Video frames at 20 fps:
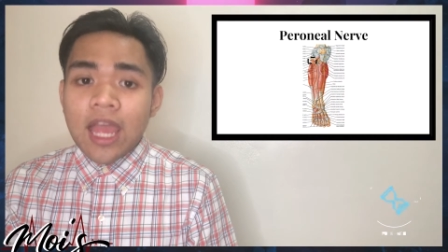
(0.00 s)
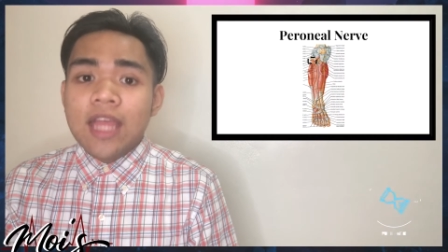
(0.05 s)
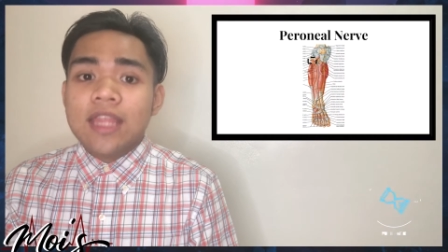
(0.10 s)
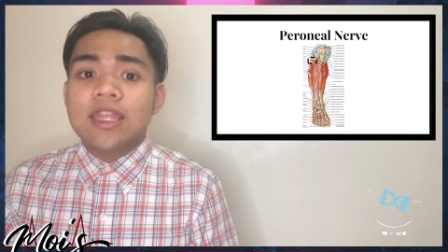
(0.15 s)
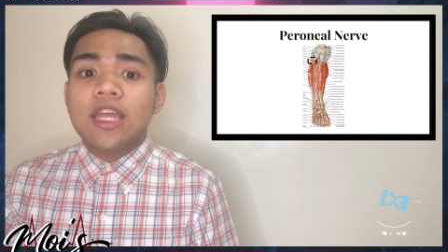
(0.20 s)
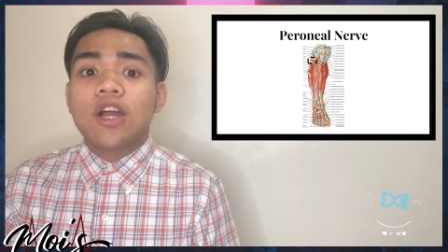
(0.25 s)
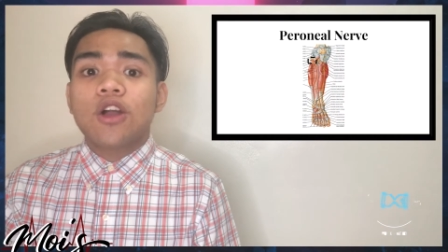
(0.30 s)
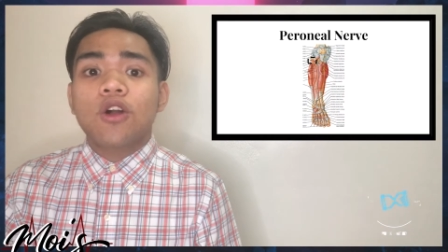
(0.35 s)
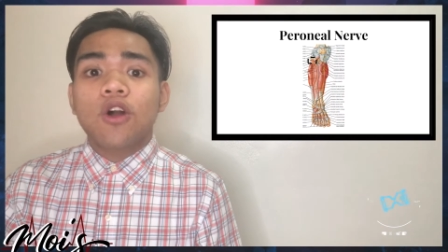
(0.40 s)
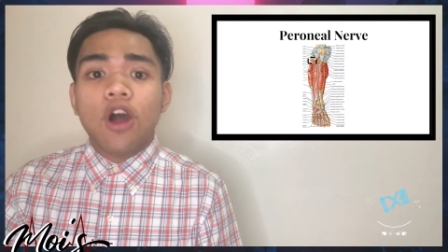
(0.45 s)

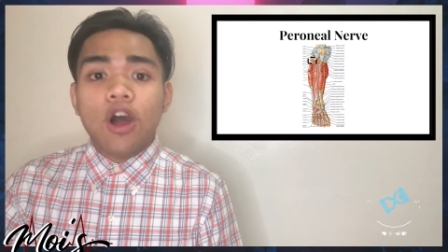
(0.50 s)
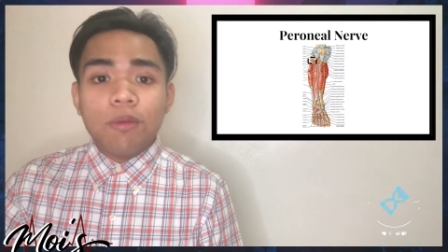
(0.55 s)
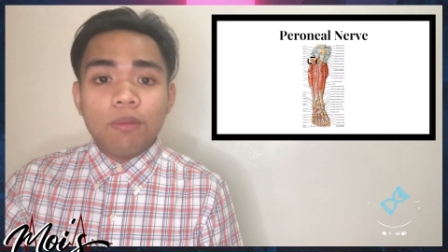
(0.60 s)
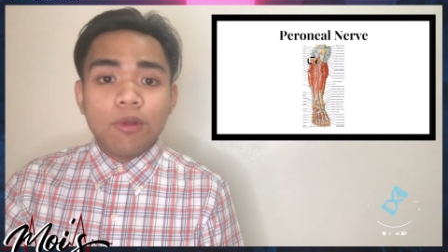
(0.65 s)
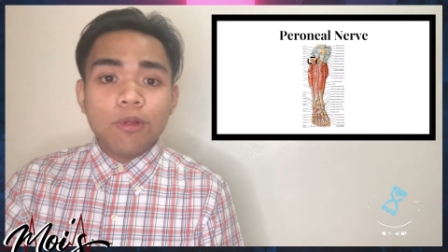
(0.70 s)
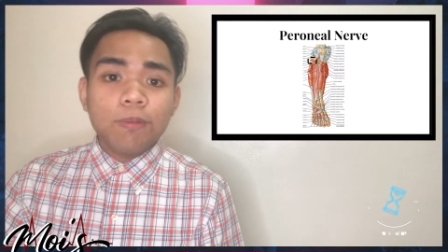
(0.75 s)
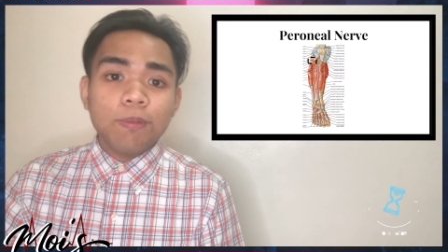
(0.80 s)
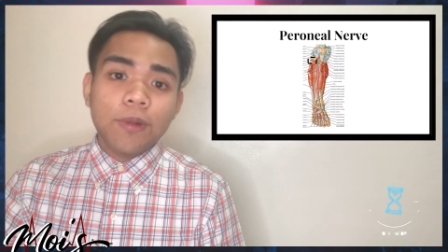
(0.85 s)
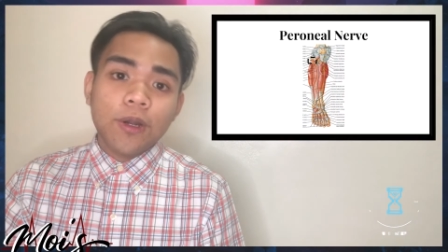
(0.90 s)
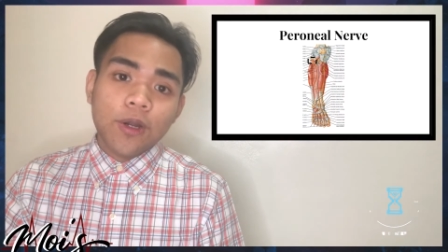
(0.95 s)
The
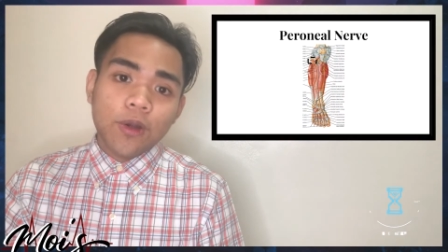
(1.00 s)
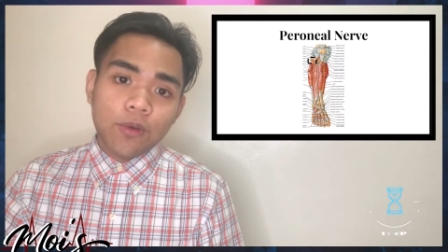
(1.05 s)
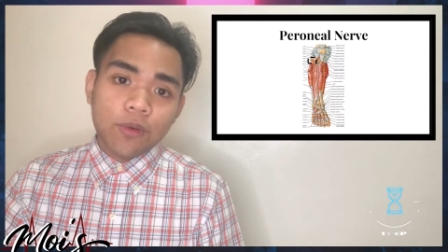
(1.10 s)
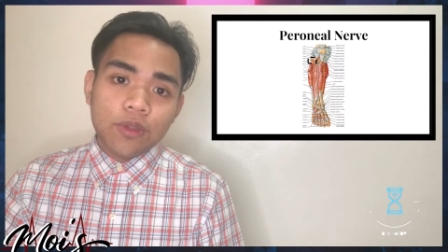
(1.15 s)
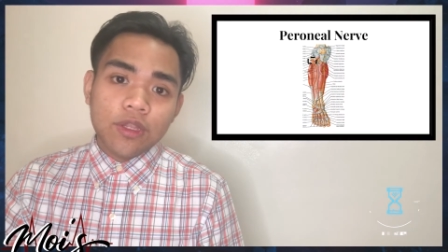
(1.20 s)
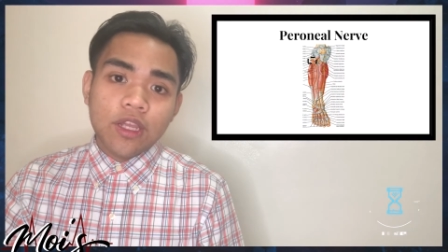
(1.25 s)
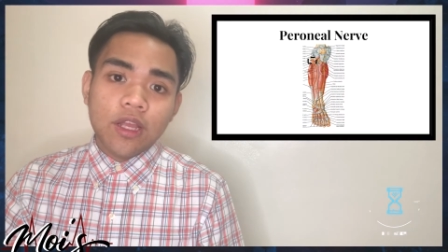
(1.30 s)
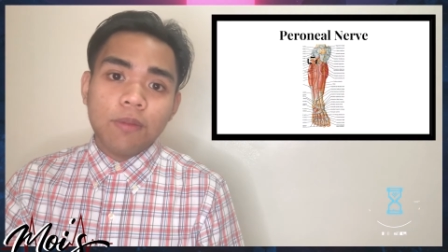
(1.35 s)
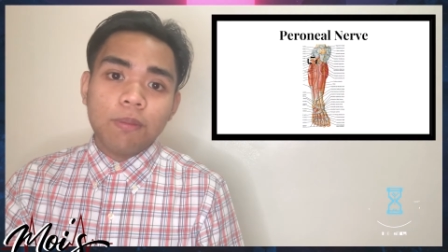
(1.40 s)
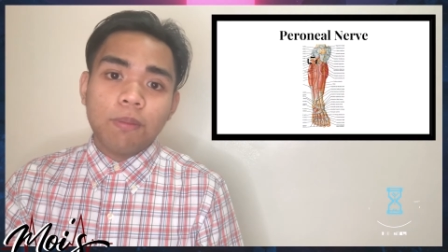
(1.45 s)
common
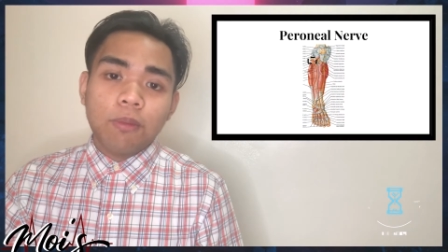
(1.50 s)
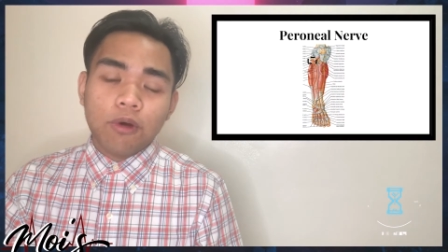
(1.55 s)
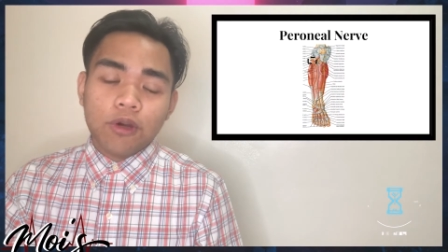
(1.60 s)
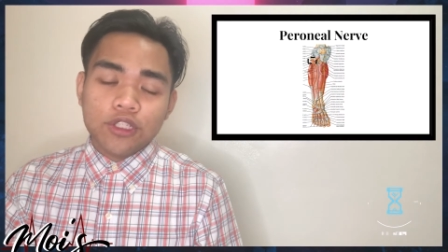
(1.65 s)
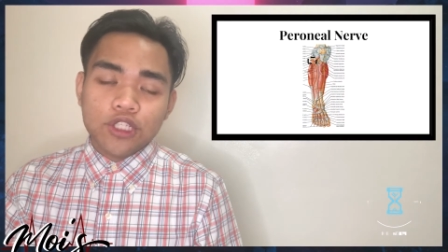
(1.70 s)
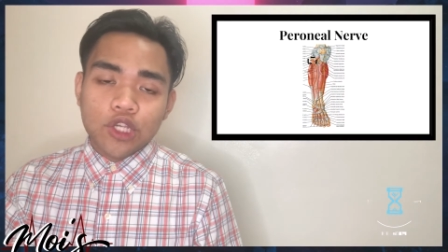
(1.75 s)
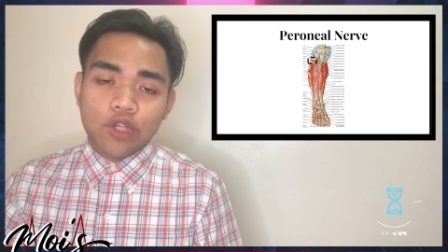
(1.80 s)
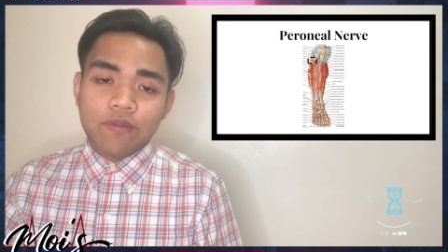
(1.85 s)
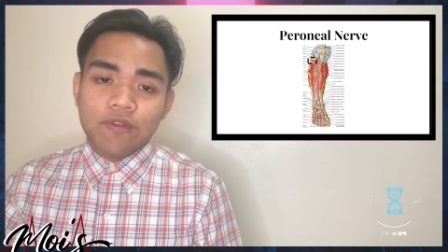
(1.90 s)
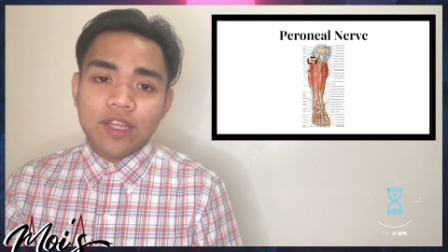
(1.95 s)
peroneal
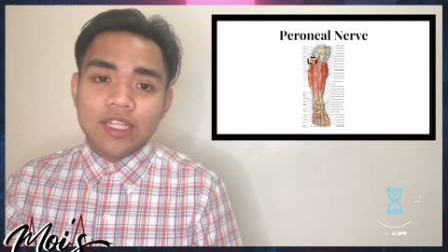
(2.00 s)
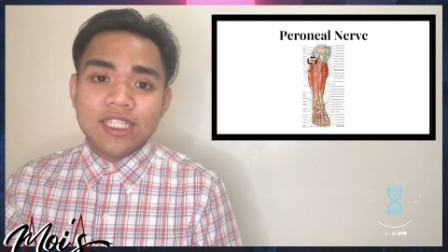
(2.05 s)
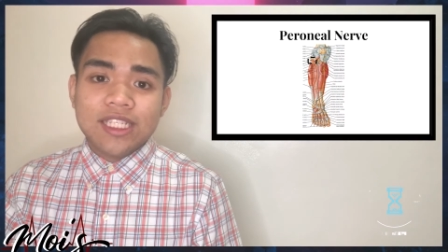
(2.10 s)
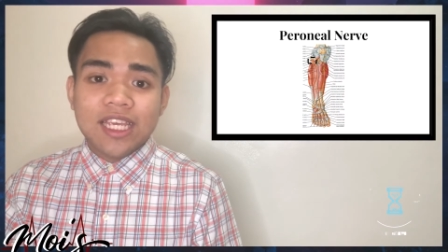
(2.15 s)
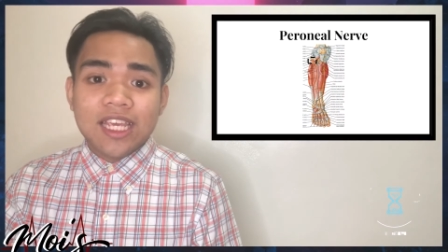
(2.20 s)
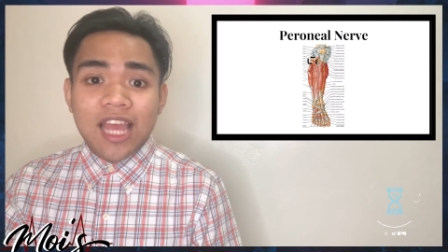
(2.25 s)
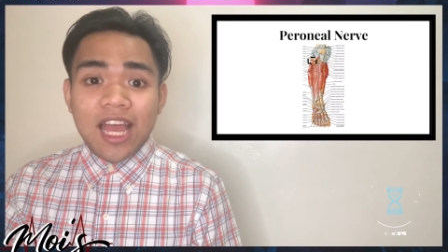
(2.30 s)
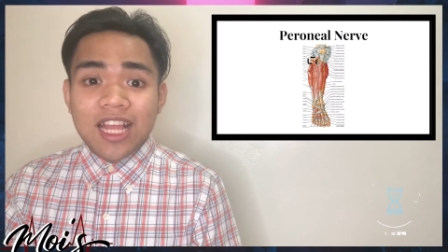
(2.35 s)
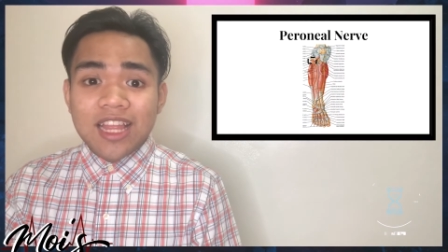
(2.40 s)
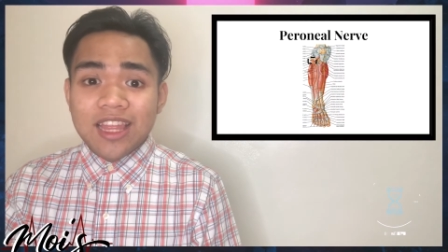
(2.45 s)
portion of the
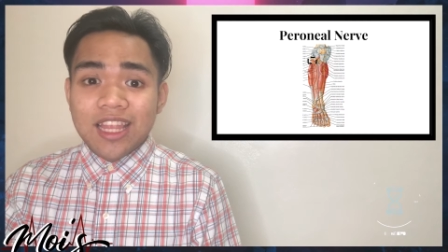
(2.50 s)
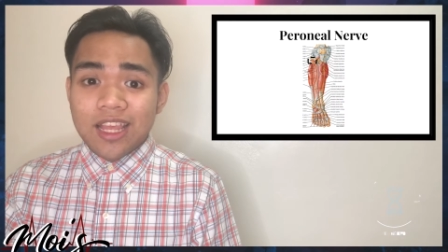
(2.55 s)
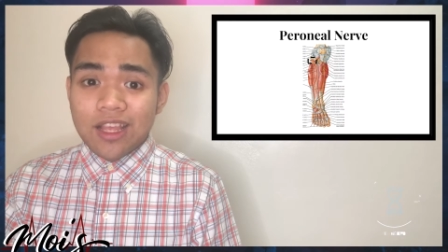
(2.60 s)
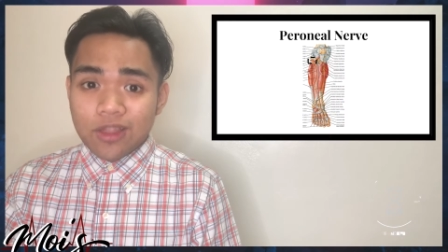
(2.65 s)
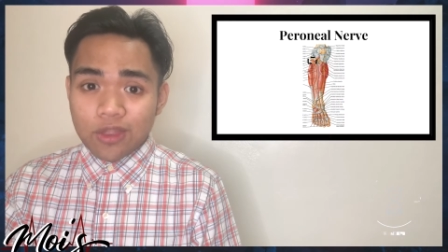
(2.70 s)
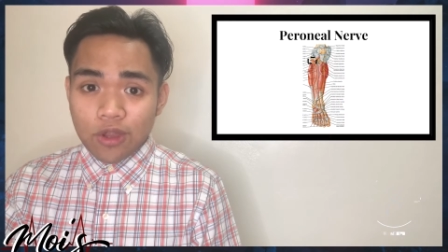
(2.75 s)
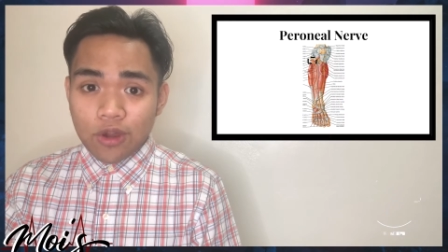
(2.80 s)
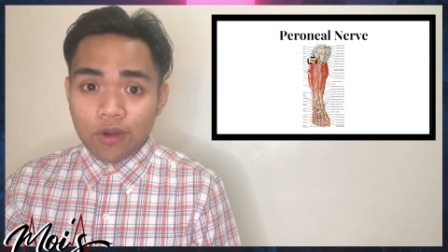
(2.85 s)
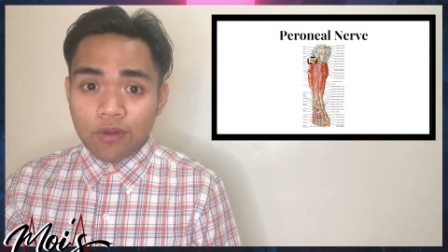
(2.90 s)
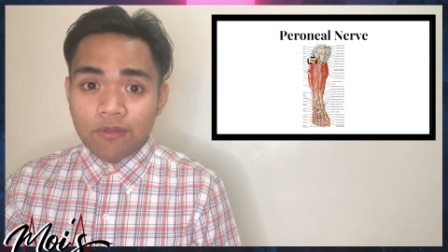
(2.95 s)
sciatic
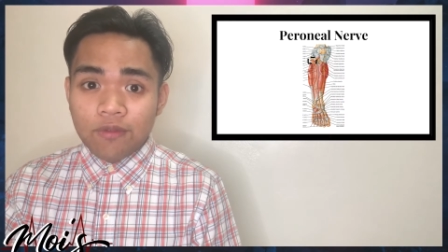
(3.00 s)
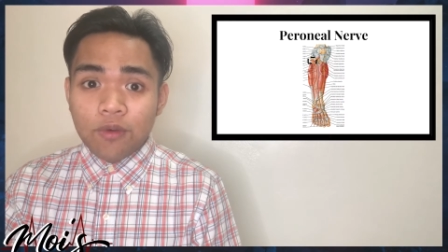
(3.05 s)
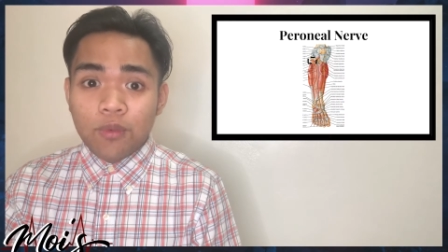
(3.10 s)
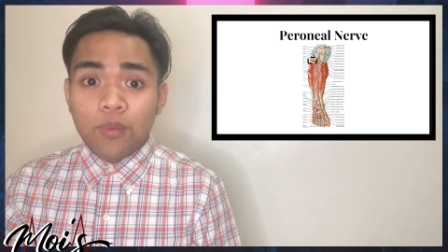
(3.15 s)
nerve